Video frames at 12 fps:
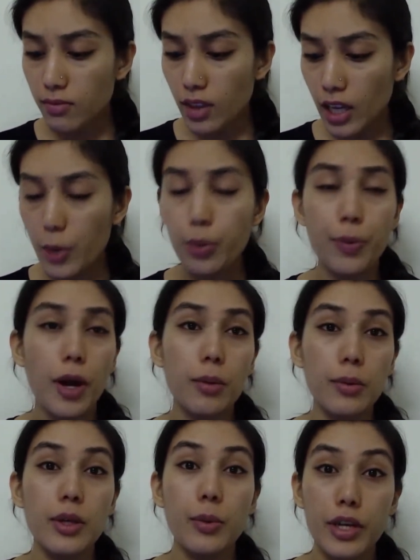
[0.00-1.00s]
It would
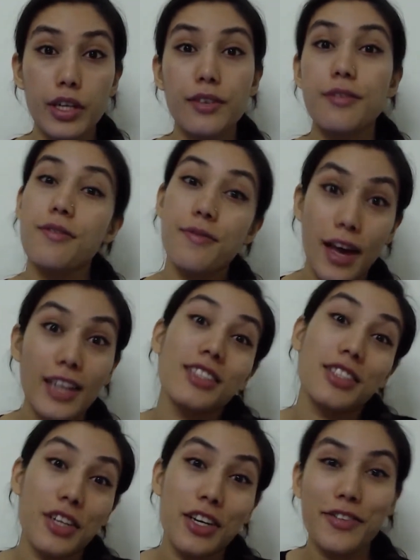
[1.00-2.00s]
probably work
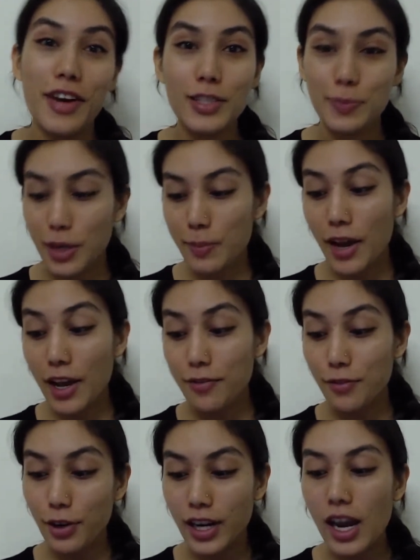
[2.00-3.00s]
faster on a Raspberry Pi
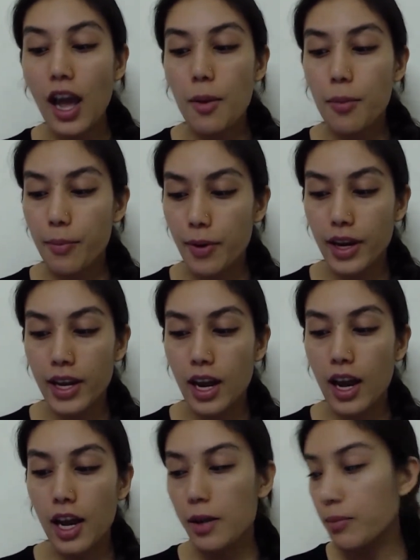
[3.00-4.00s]
4. But
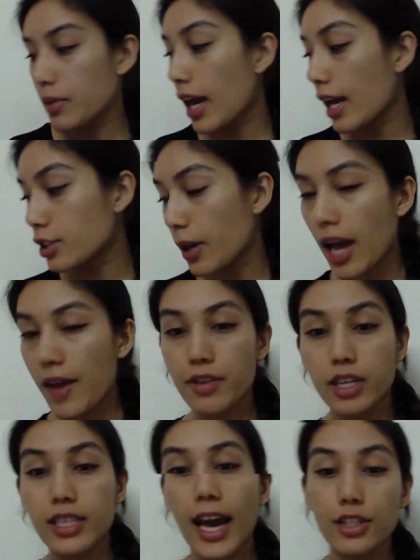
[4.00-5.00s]
so I have it
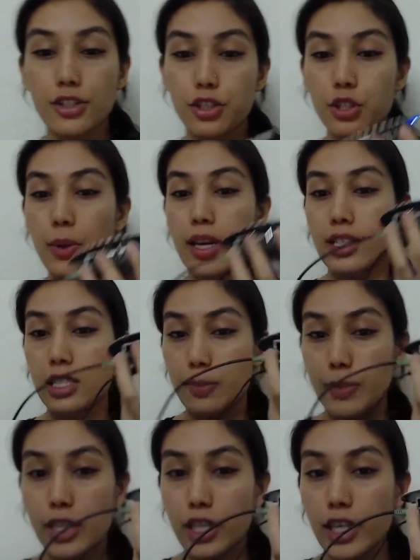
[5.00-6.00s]
attached to a
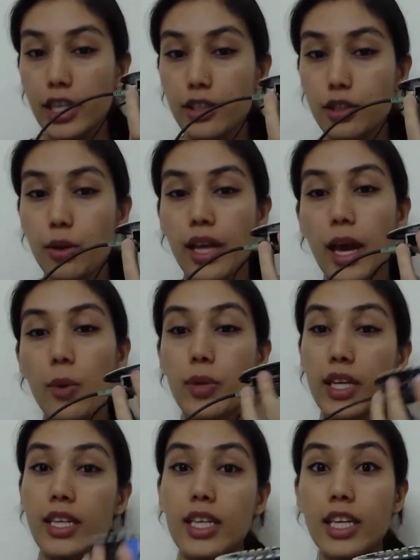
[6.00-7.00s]
speaker so that we
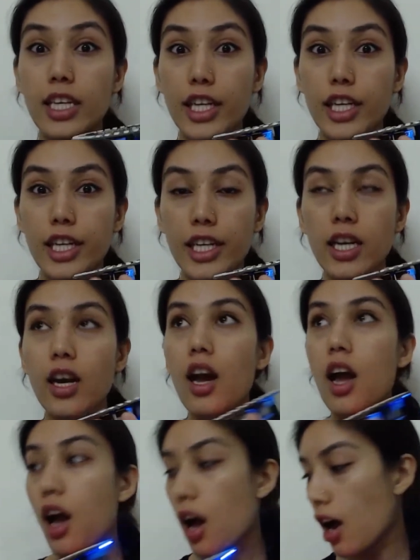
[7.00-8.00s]
can hear
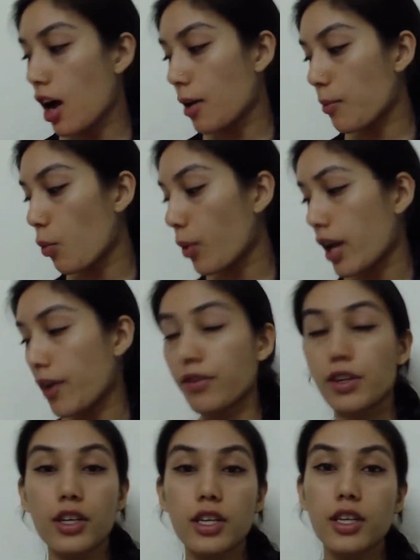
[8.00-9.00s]

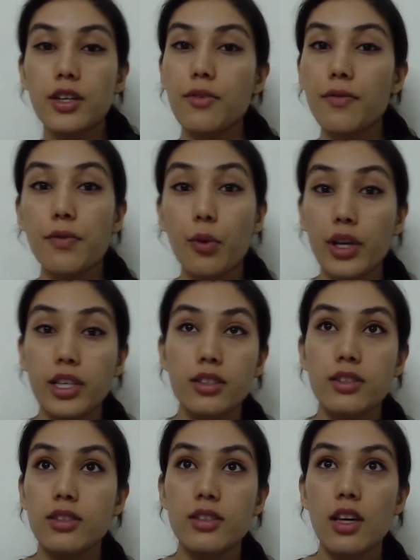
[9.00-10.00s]
whatever
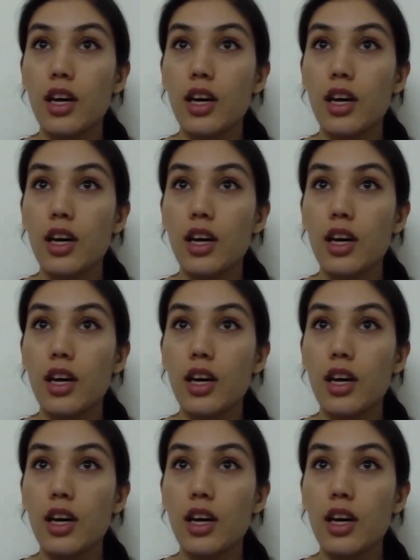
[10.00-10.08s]
voice